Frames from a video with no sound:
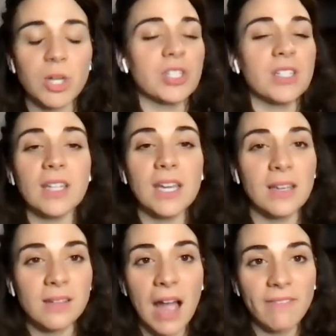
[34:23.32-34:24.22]

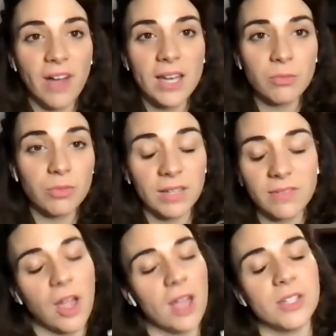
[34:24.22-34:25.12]
personally, I find it
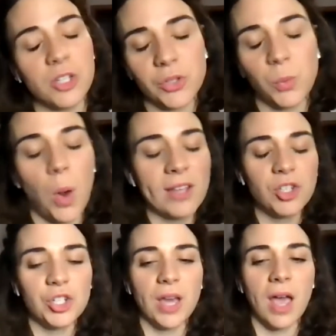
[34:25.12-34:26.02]
really fun to just
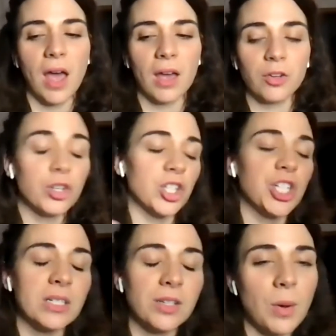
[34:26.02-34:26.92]
watch
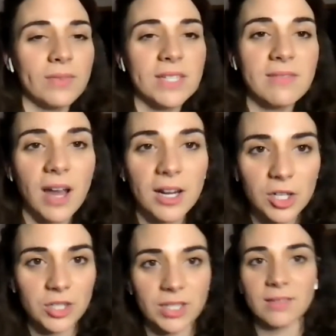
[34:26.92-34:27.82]
Christian UFC
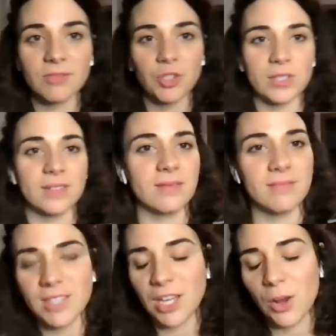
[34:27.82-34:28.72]
fighters and just,
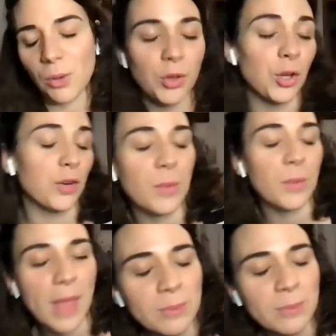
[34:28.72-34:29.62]
learn
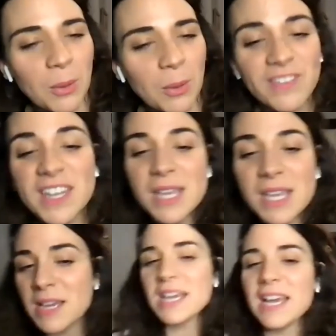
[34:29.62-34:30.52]
from them. So
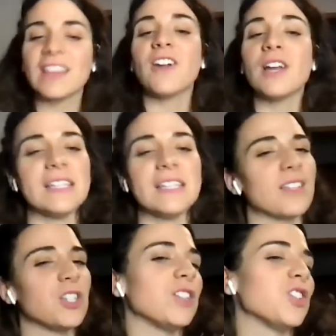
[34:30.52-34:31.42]
at the very least,
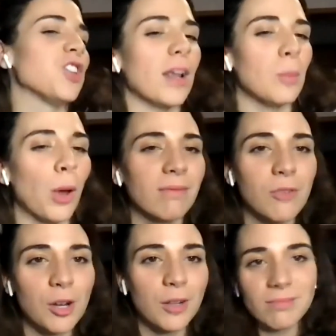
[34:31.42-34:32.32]
that's a good starting point
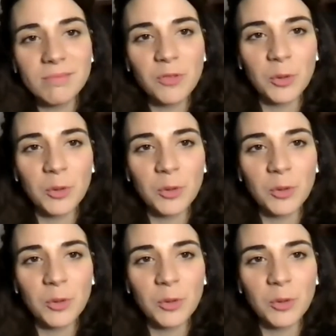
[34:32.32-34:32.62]
for